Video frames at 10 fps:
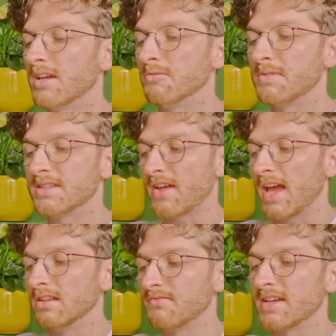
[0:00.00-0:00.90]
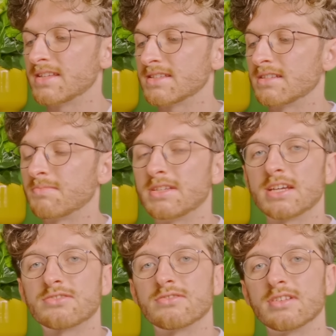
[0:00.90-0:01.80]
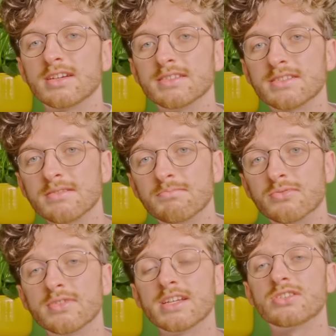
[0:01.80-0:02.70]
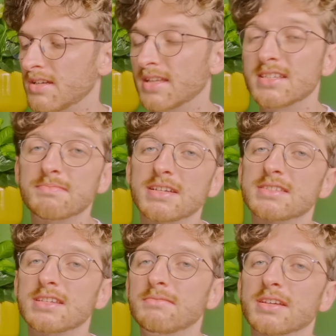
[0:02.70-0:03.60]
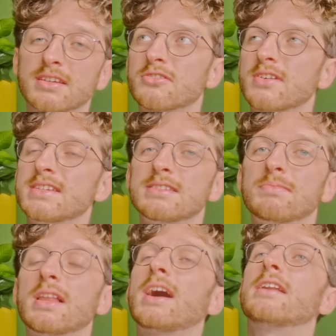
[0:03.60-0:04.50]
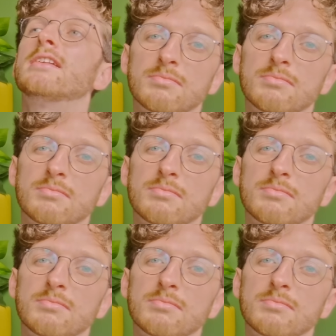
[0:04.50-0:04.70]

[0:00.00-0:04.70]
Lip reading: It would be this elevated pedestrianised bridge, and this might seem like a crazy plan,